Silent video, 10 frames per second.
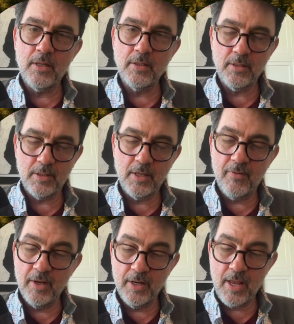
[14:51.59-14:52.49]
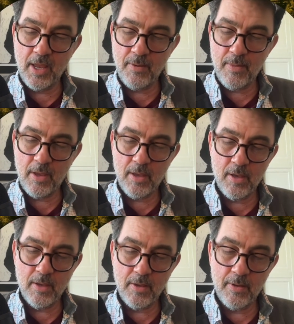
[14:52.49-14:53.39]
Let's give it a name.
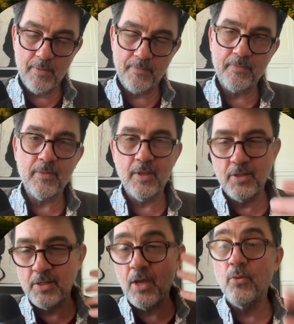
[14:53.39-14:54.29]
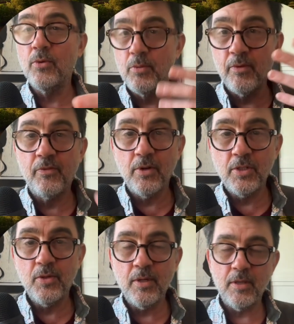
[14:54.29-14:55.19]
This is how we'll refer
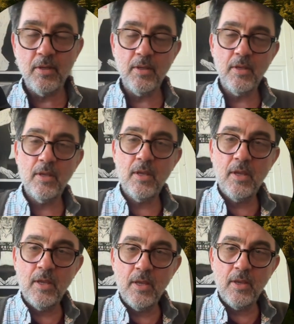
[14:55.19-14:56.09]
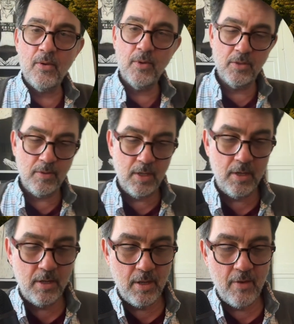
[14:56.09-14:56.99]
to it once
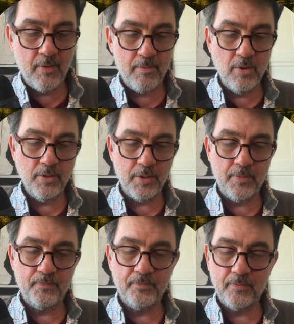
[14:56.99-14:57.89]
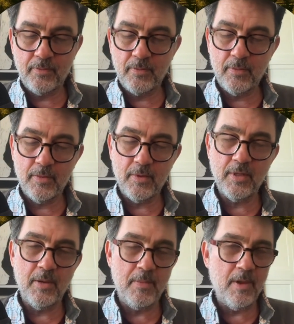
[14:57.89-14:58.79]
we have it built.
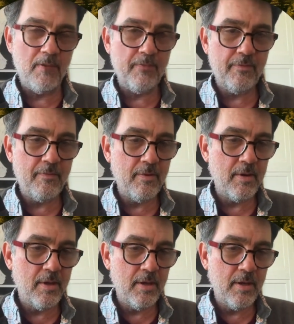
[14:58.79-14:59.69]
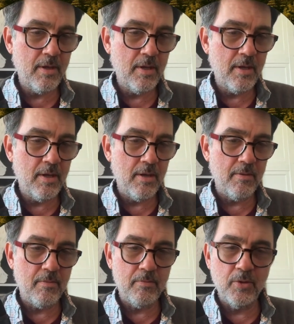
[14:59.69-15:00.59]
Type F,
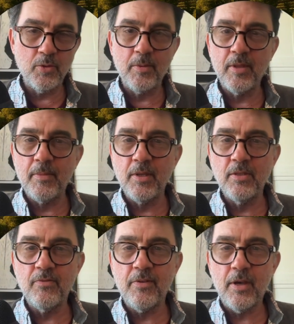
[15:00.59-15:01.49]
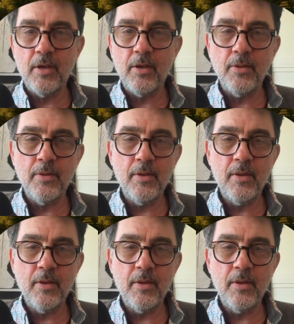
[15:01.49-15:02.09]
presuming that means file.